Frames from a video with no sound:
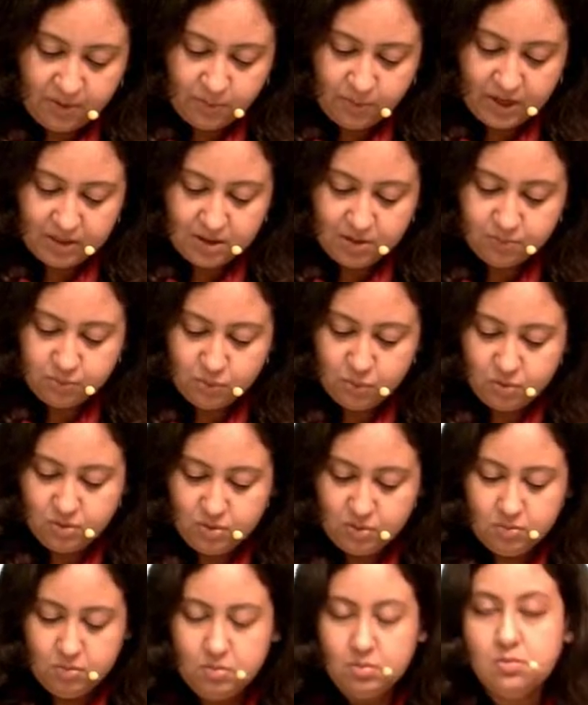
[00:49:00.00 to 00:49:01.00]
the bone.
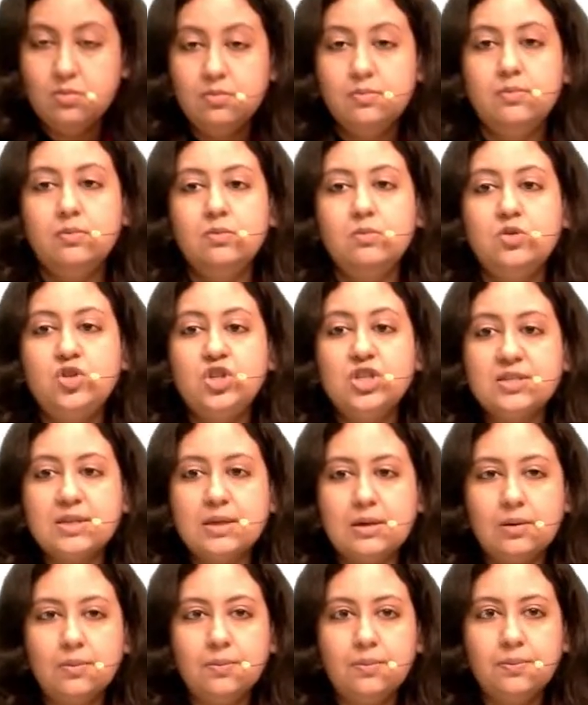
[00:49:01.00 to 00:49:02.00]
Chisel,
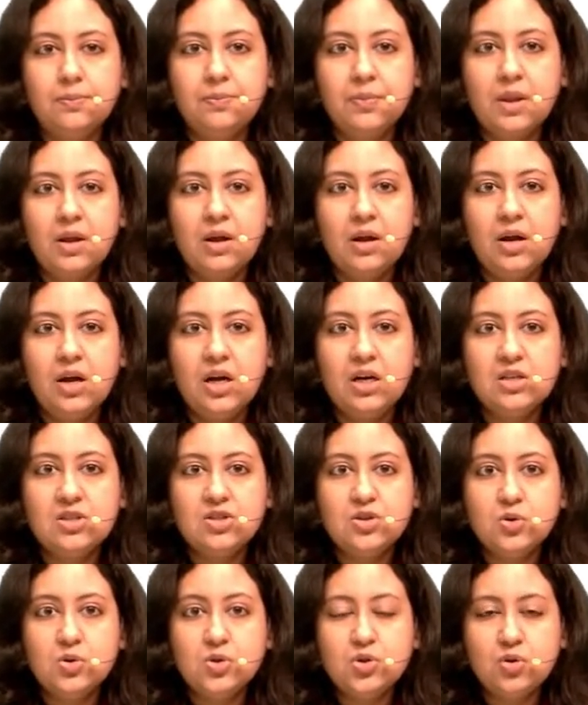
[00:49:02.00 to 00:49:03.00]
it is
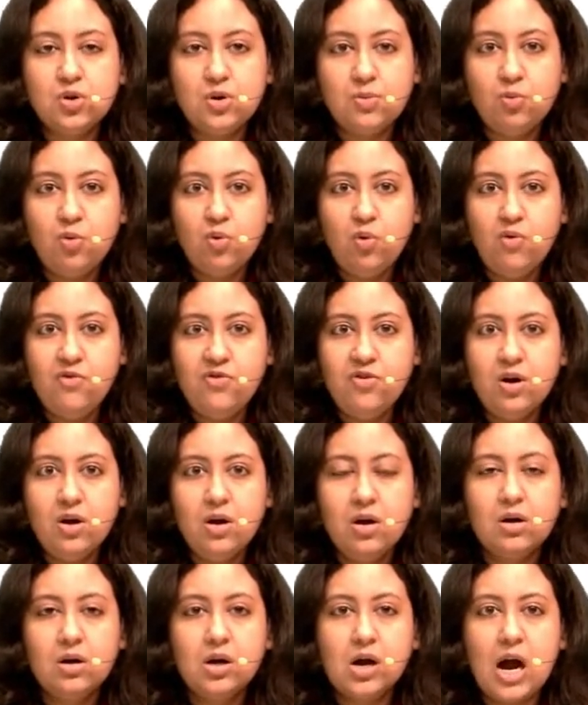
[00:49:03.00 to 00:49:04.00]
used to remove,
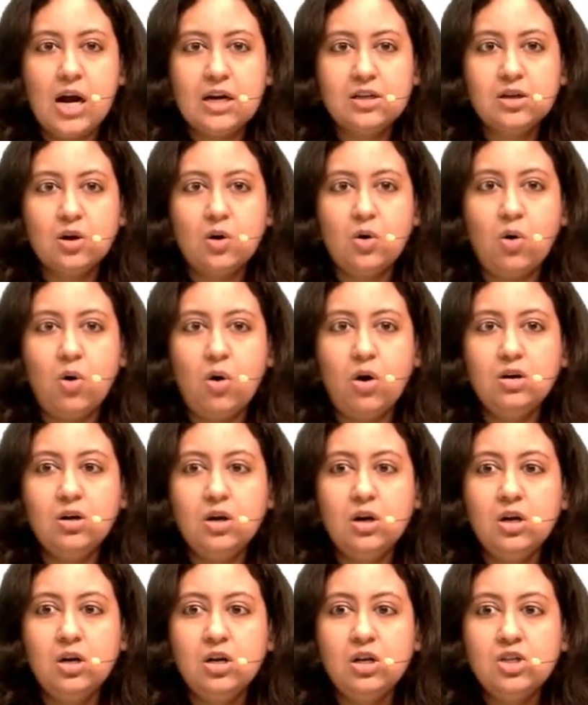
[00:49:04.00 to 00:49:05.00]
cut or
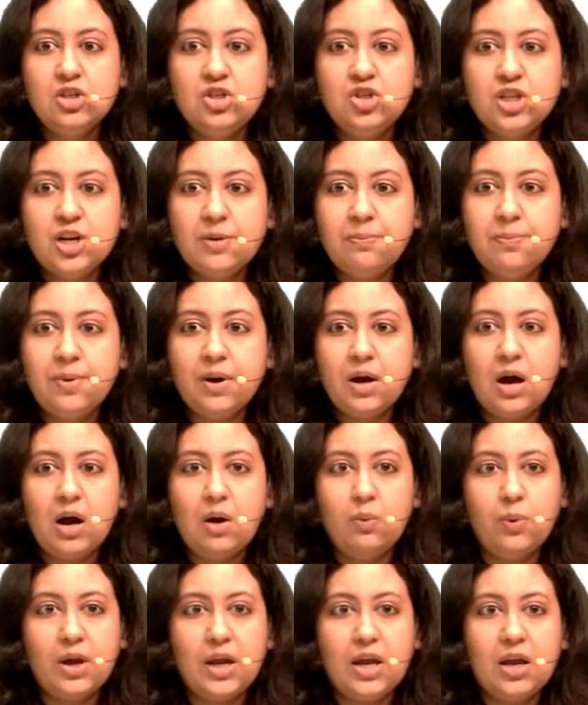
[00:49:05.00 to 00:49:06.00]
chip
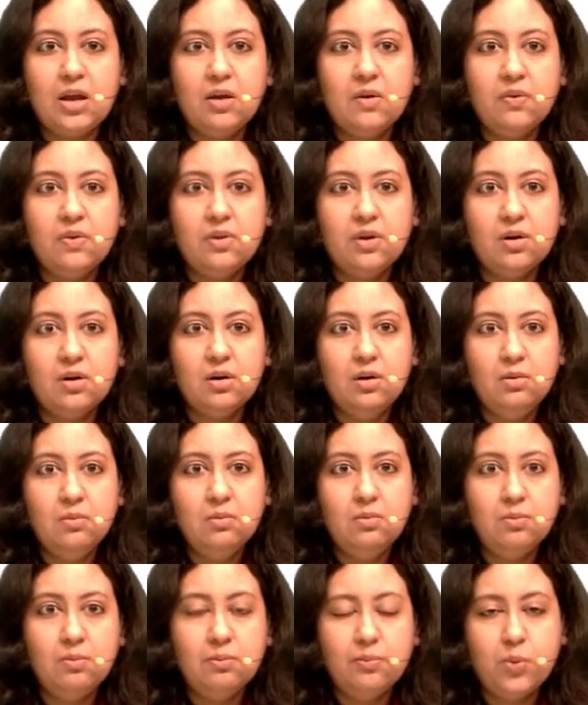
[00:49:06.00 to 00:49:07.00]
away the
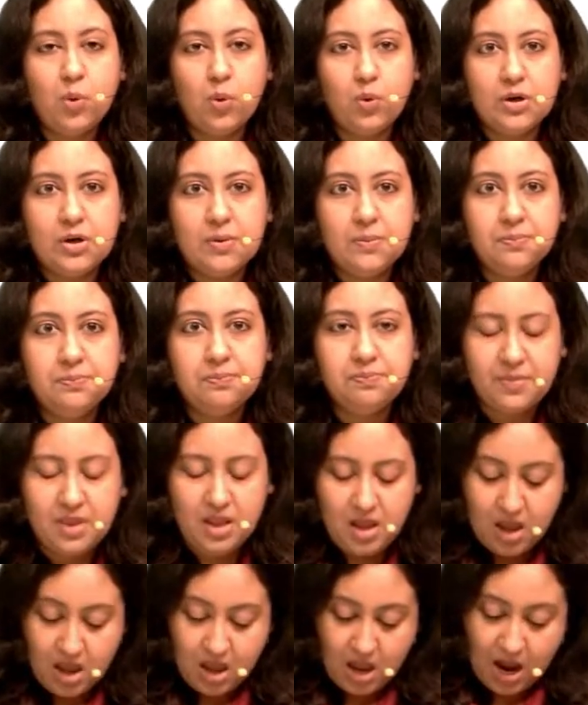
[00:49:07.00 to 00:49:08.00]
bone,
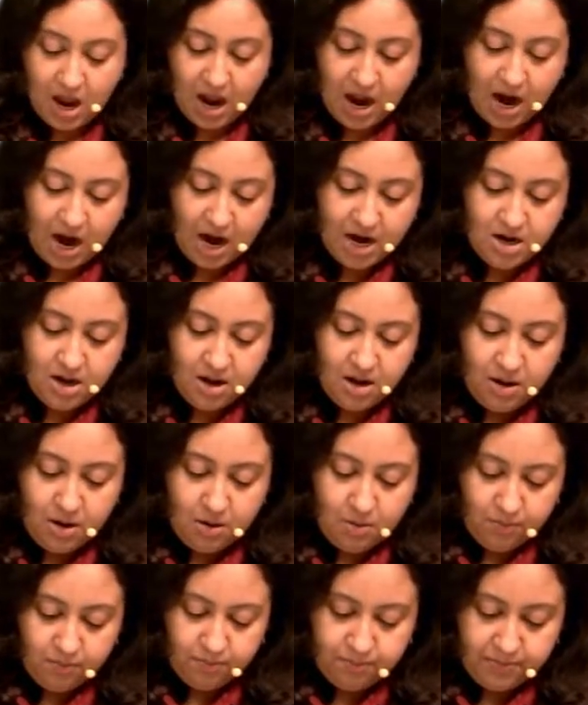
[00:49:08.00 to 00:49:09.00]
and
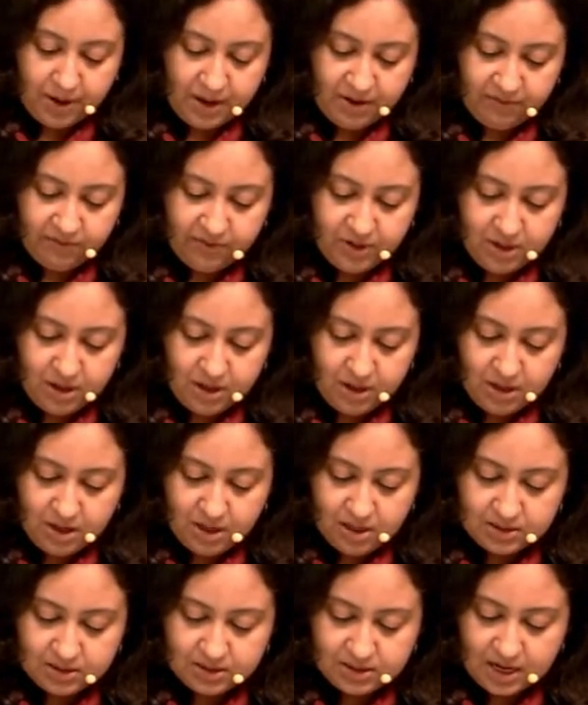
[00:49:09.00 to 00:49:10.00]
bevel
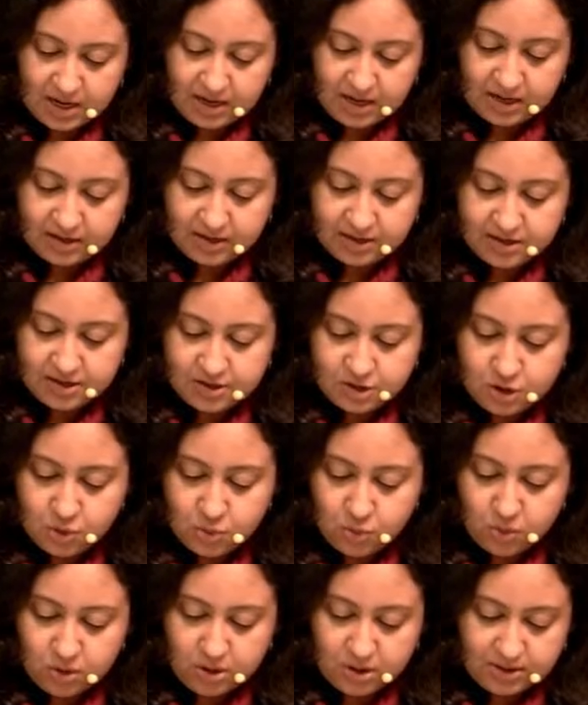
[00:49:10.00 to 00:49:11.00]
is directed
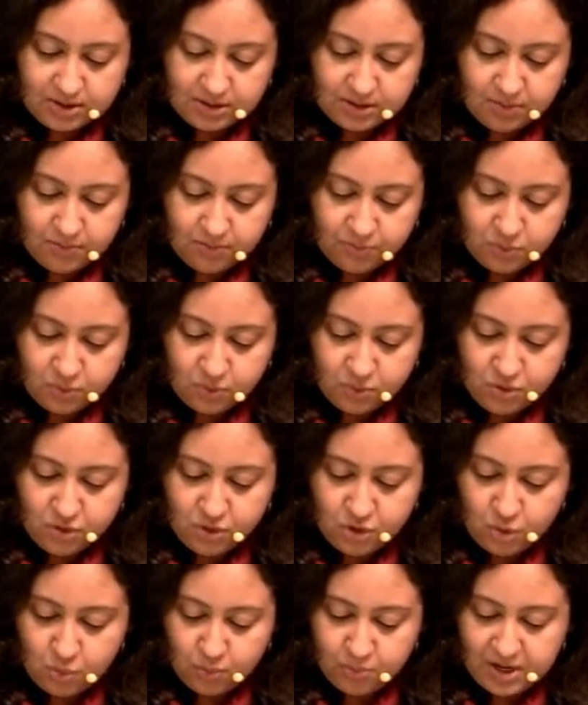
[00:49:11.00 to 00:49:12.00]
towards the bone
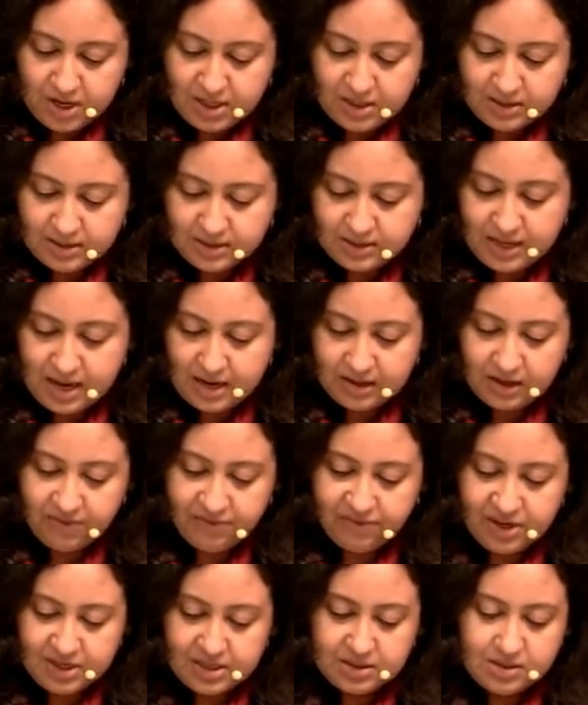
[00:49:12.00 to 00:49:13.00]
to be
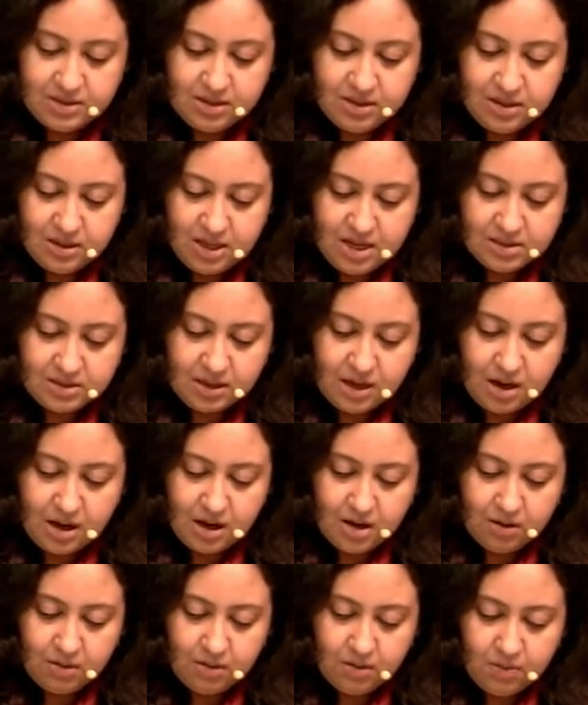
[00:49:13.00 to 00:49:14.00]
sacrificed. These
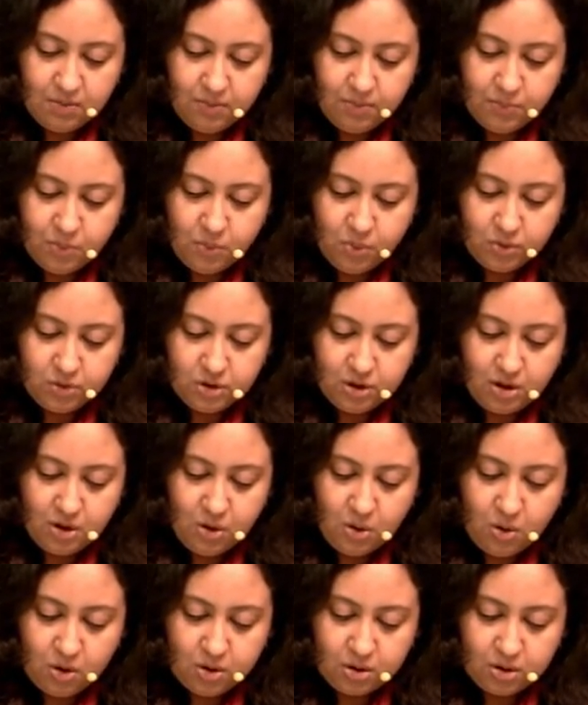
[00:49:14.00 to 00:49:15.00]
are both your